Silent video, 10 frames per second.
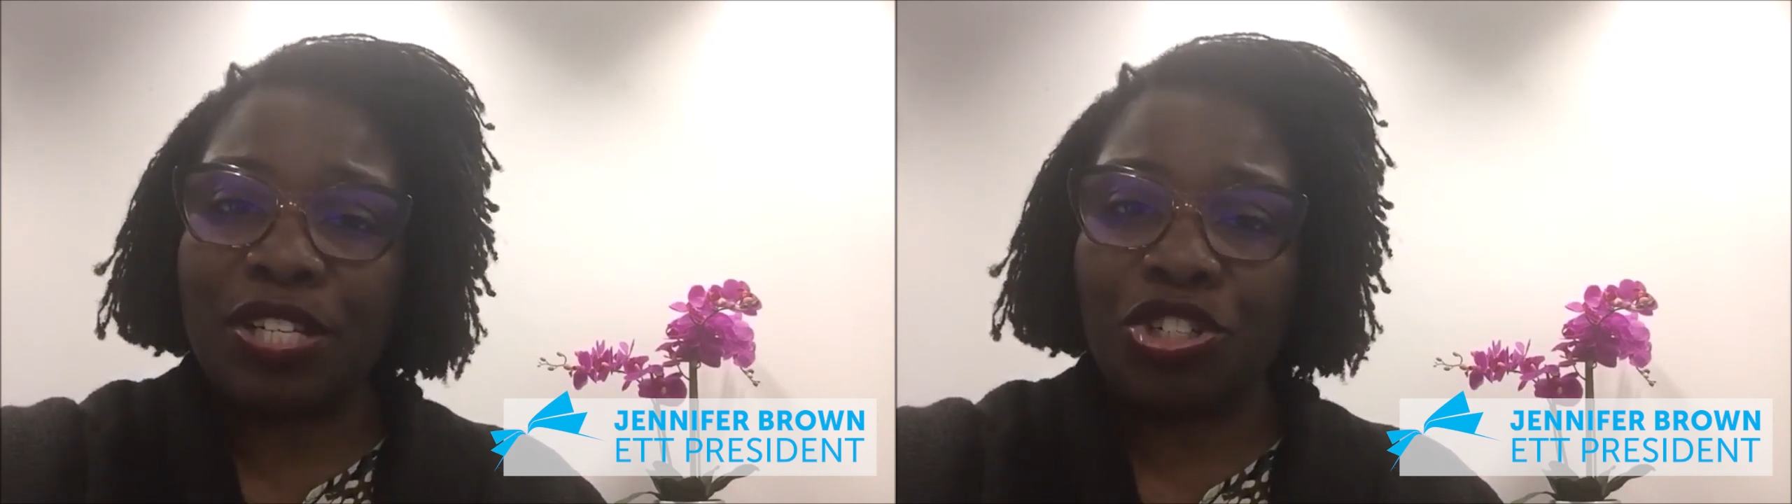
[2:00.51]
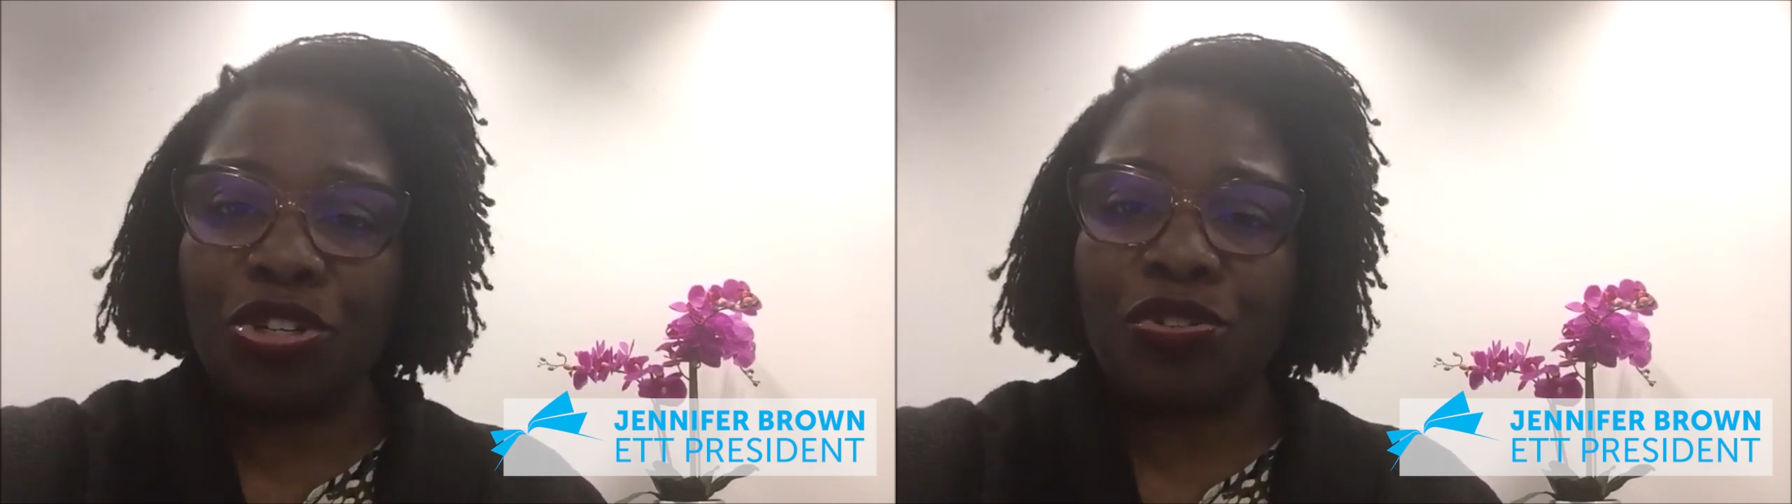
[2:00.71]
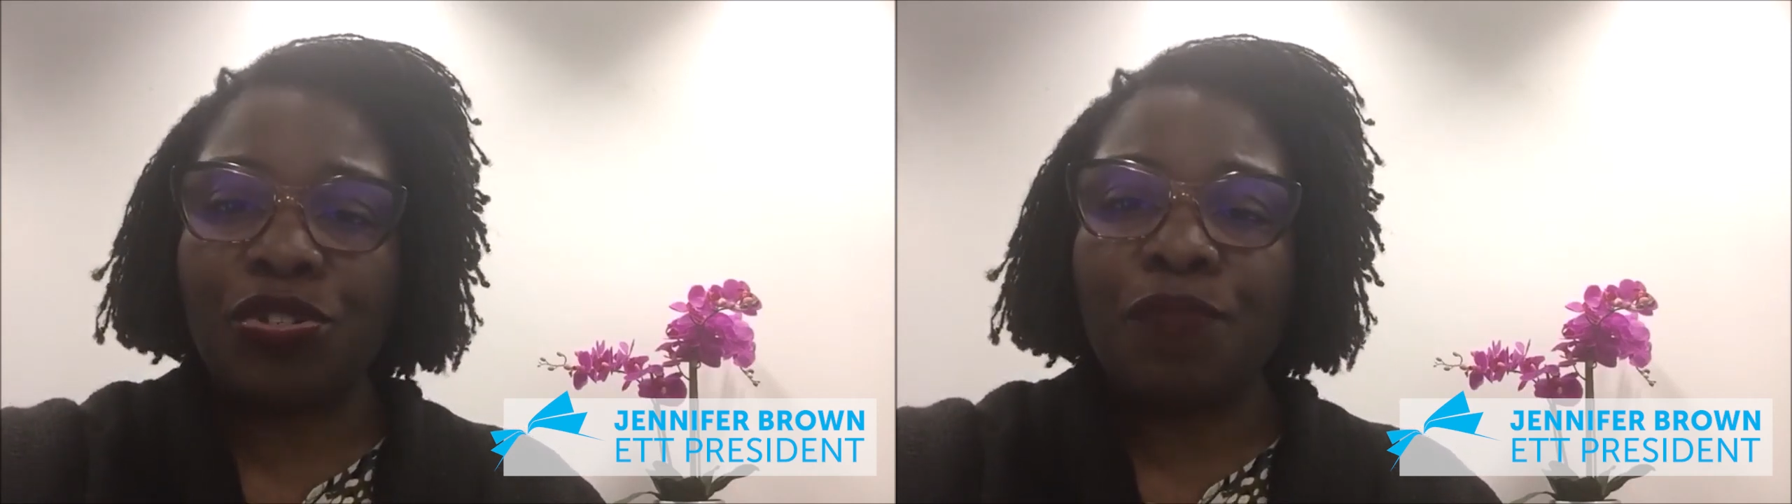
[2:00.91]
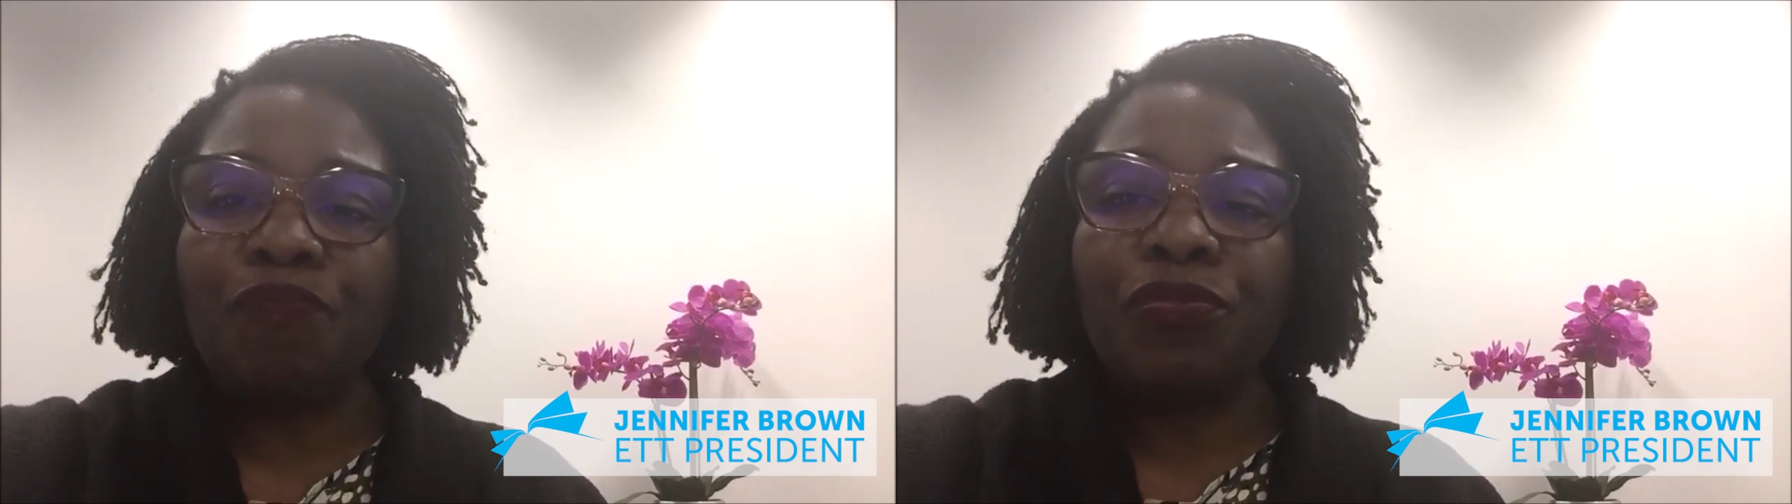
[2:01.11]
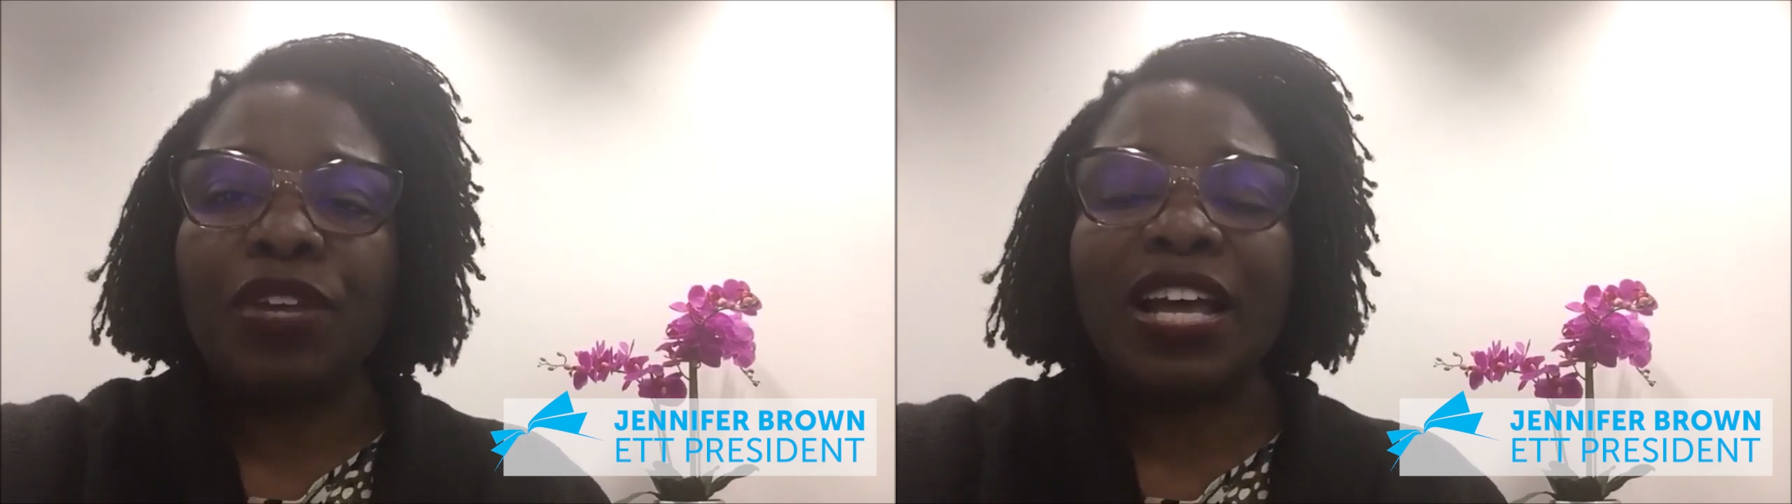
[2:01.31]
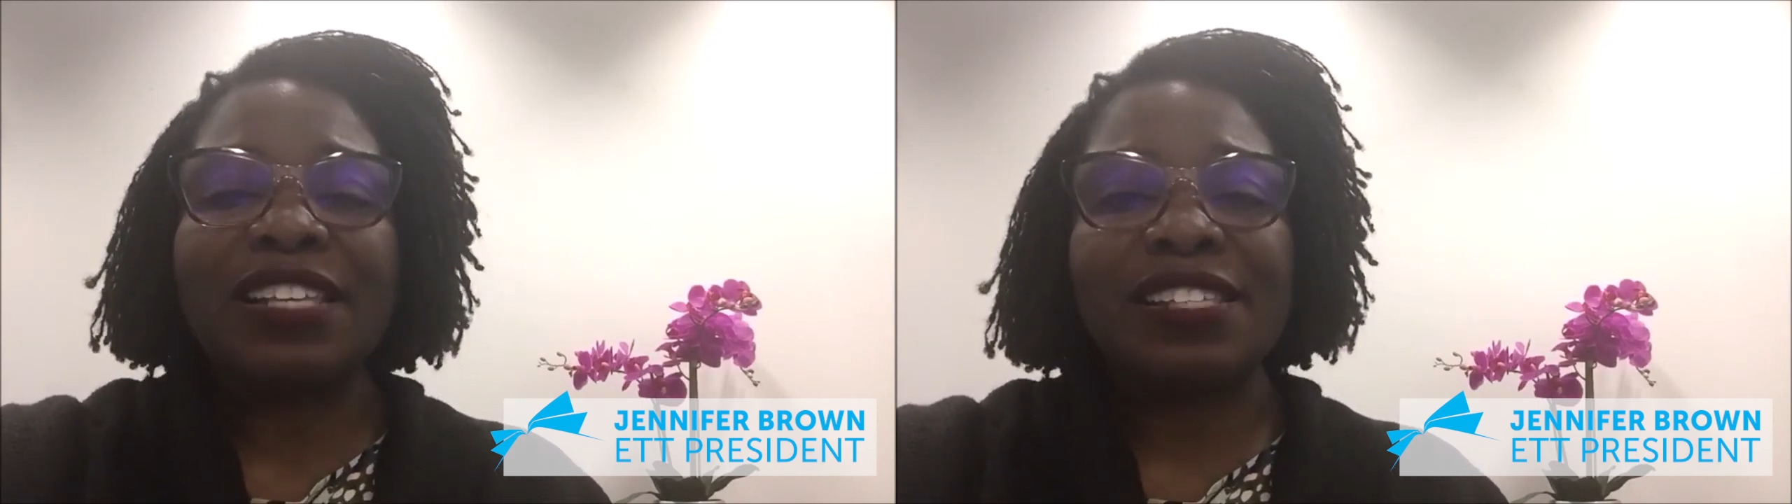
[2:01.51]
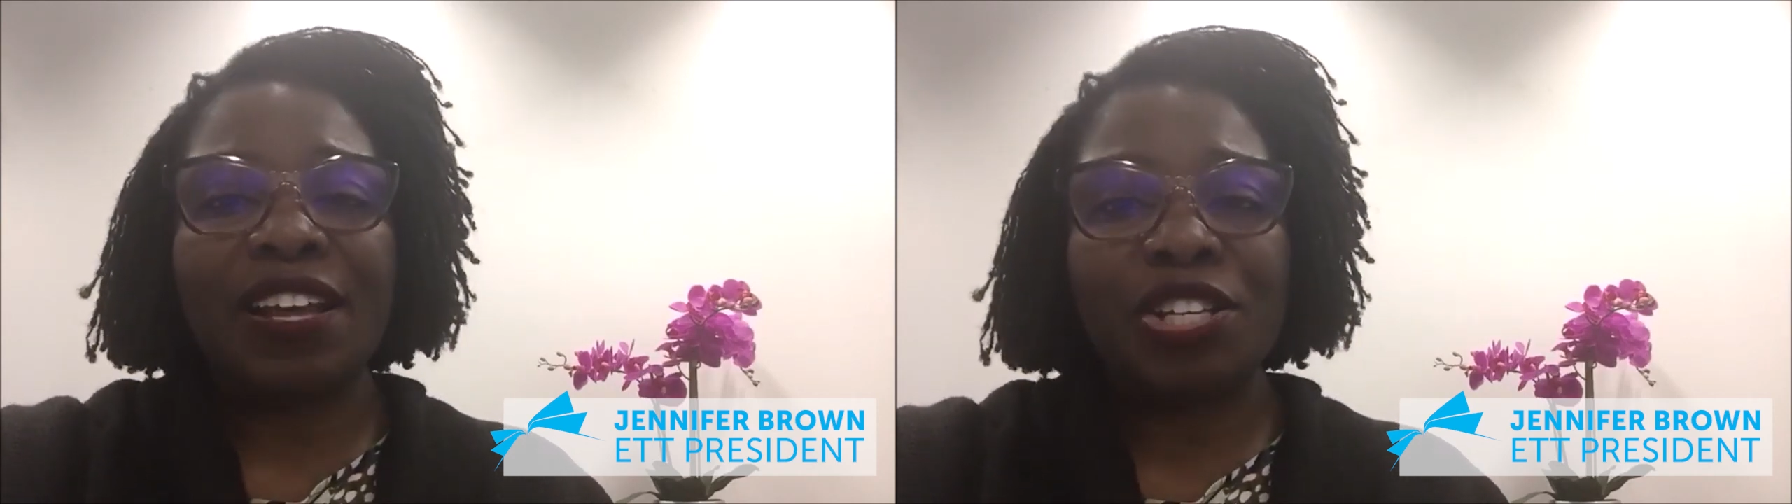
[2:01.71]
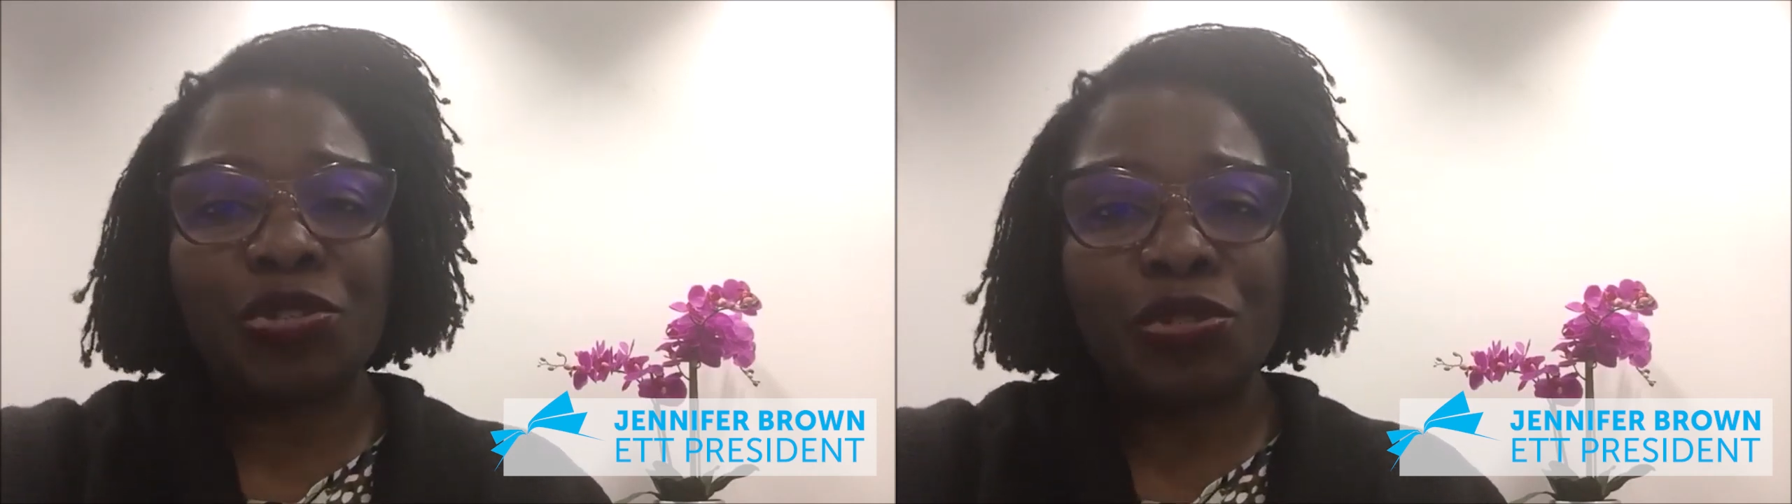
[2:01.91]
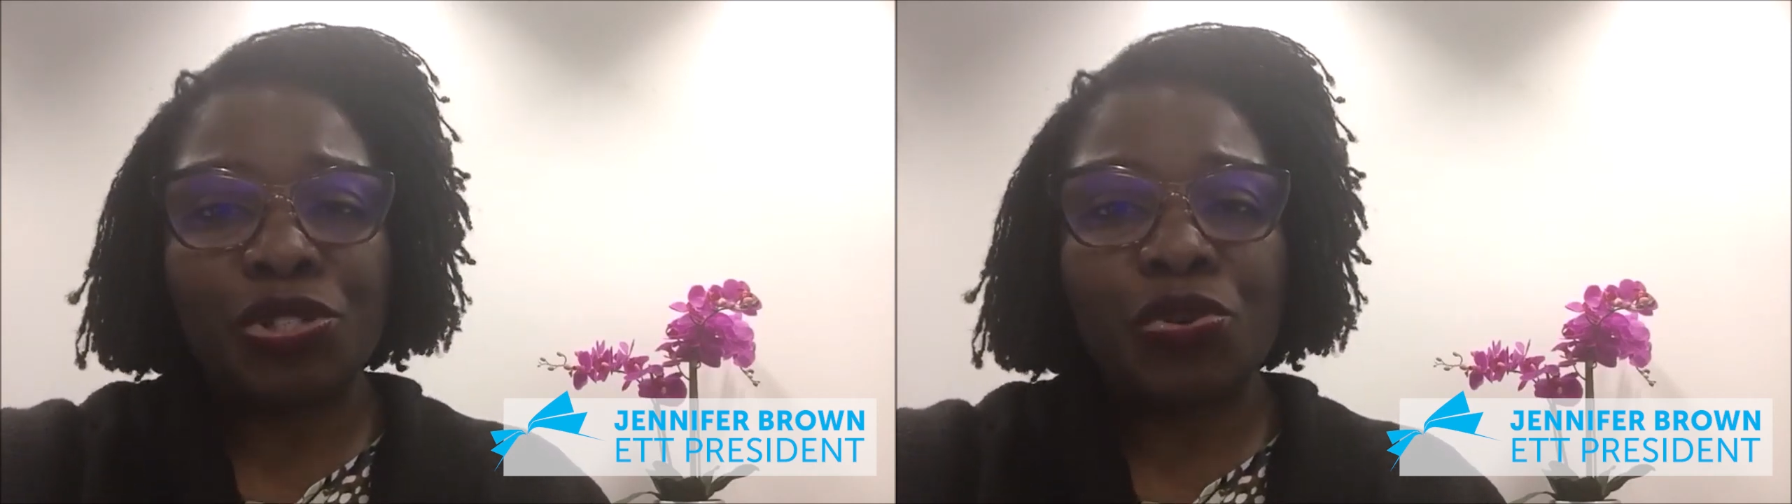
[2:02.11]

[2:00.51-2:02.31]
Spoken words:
teachers assigned to a